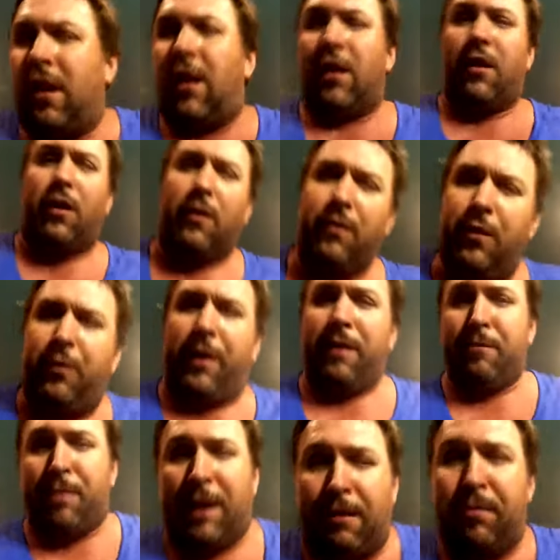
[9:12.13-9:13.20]
are
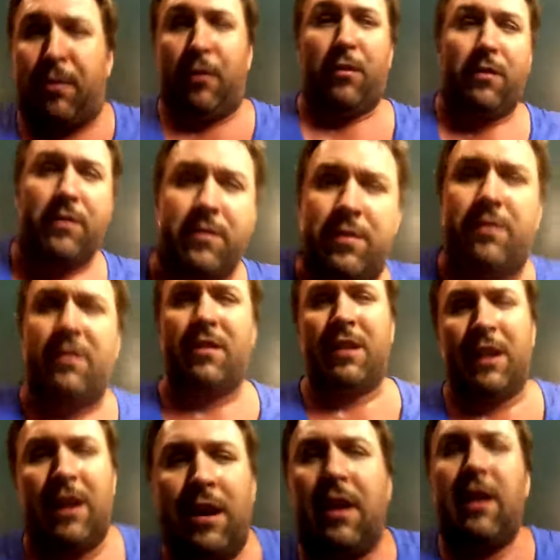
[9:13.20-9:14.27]
overweight people
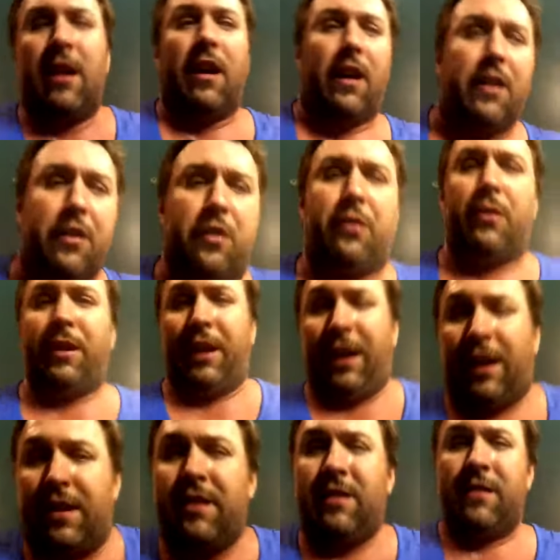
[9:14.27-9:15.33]

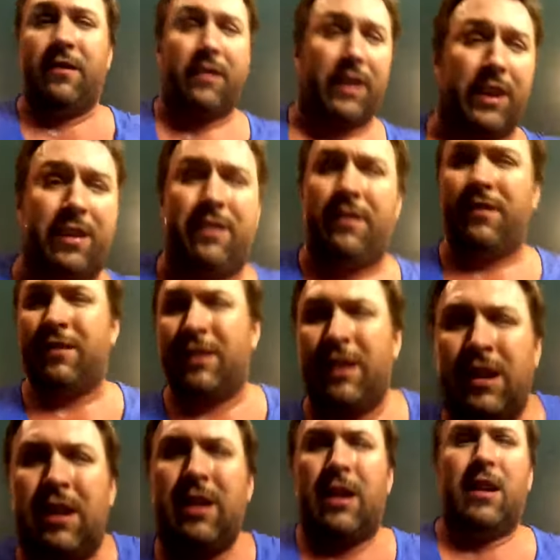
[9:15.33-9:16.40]
annoying? Like,
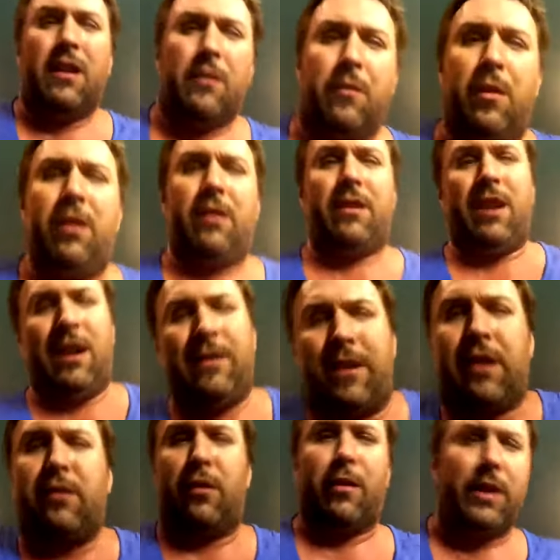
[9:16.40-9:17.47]
what kind
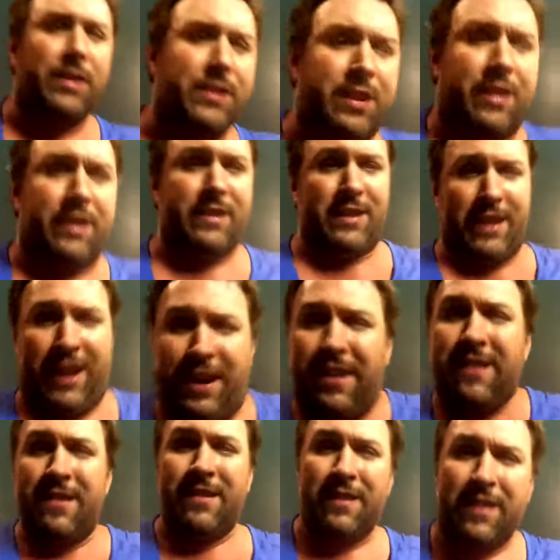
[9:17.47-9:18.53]
of question is
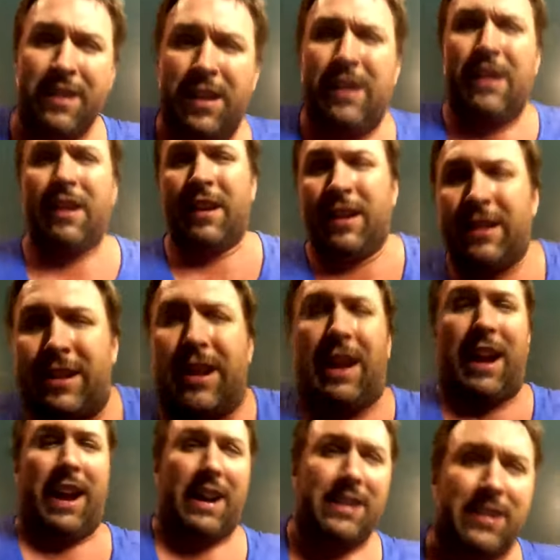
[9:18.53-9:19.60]
that to
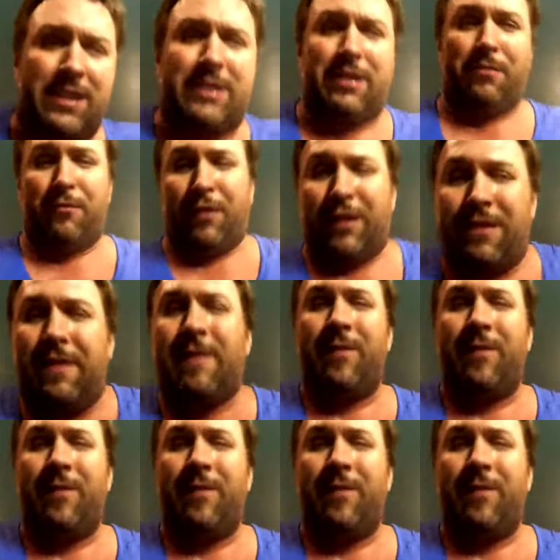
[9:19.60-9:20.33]
ask someone?